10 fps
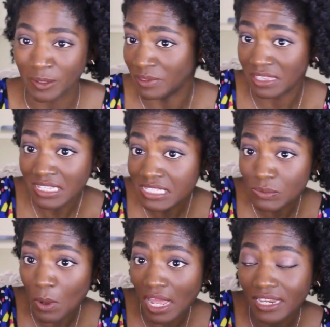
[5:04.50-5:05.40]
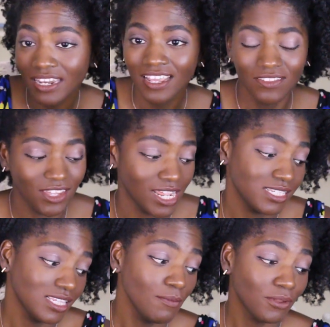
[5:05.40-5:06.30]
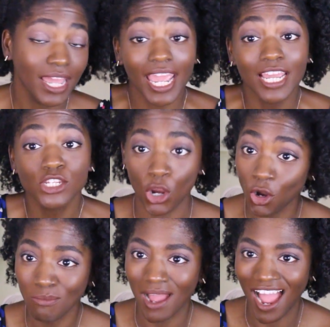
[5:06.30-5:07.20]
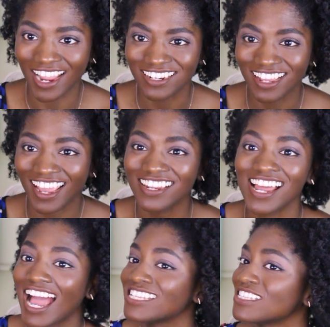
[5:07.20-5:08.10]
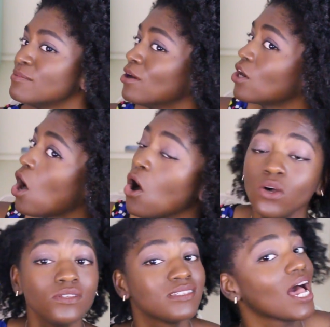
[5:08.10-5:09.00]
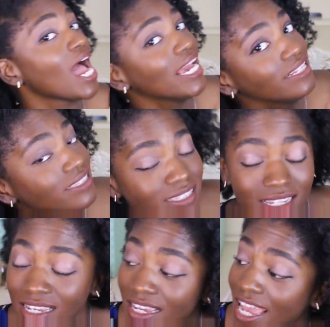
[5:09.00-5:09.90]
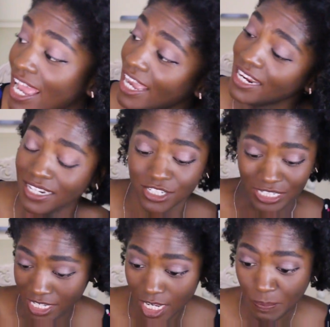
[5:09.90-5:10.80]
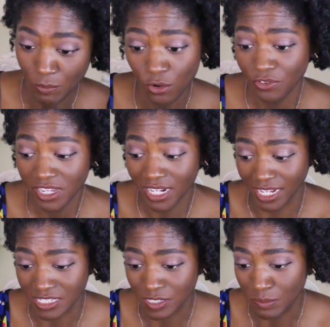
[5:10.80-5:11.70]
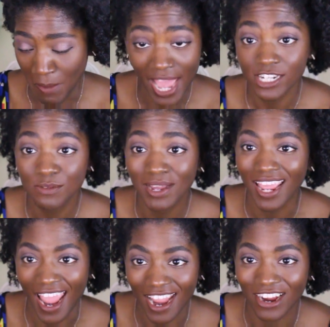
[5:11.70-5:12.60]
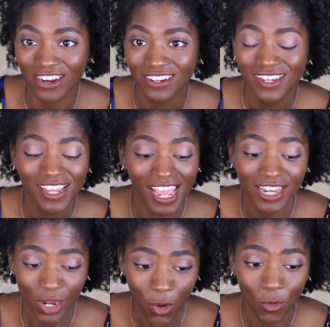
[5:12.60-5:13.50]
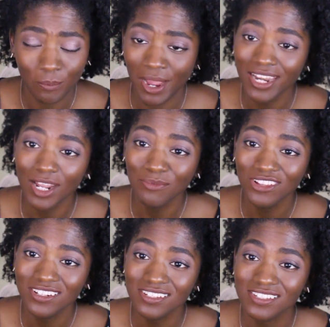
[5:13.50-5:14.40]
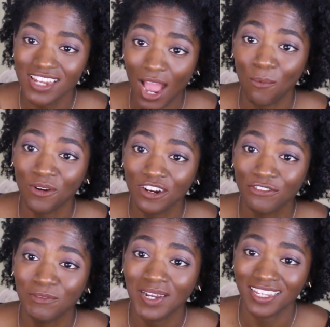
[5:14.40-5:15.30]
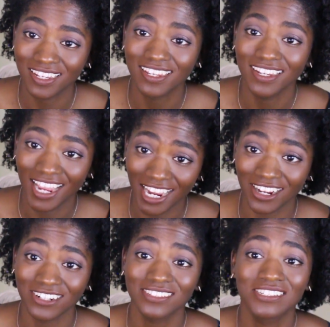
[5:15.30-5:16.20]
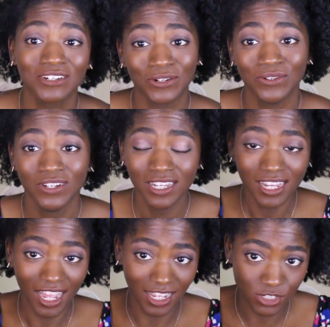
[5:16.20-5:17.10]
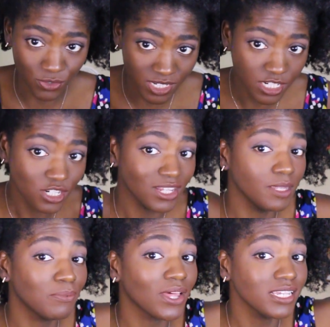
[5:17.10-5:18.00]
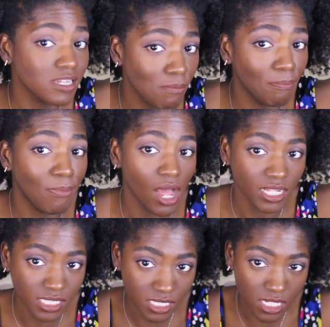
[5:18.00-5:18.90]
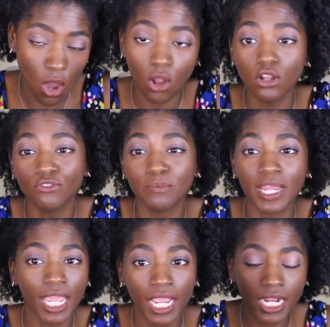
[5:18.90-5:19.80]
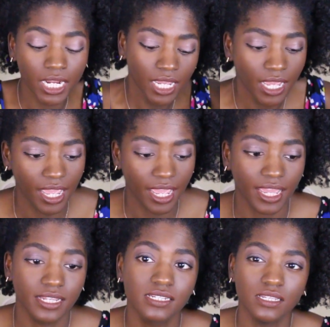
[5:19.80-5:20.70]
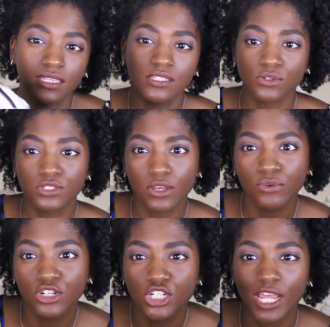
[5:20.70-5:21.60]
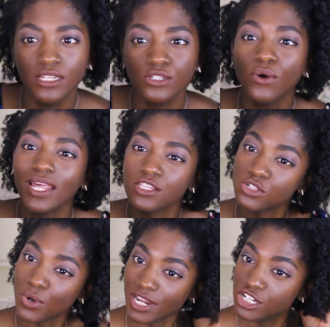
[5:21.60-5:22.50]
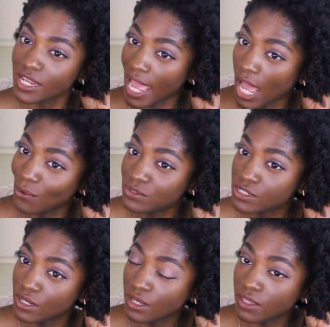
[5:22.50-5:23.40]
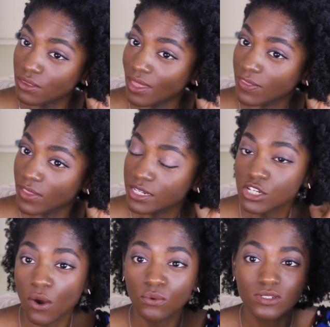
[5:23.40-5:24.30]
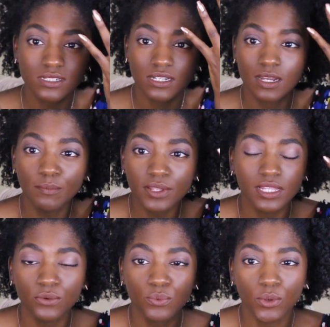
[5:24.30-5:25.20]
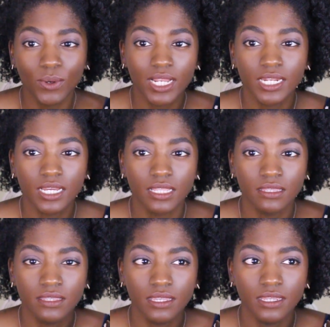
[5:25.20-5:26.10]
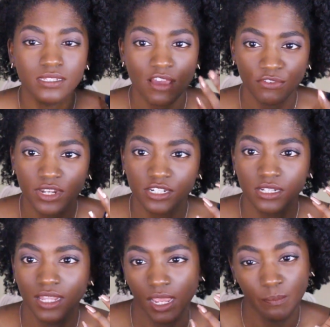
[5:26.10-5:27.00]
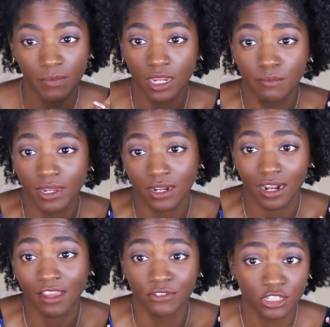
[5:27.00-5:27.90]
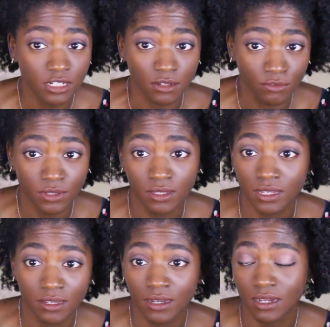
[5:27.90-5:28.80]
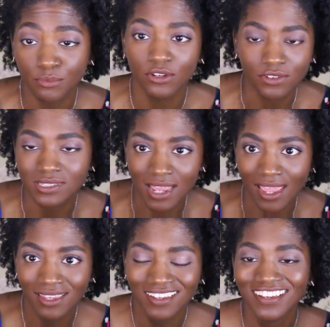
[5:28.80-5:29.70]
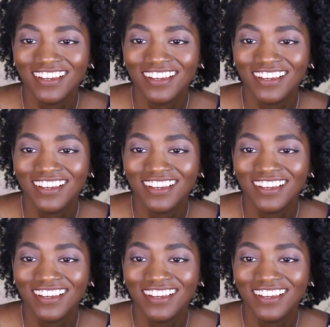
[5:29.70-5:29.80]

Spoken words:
maybe this one, that I sleep like a turbine, and I sleep on all sides, and I just keep moving and I smash my hair. And no, pineappling does not work for my kinky hair, so I strategically placed buns all over my hair, and these are so gentle and stretched out that they don't completely ruin the definition they may or may not have achieved the previous day,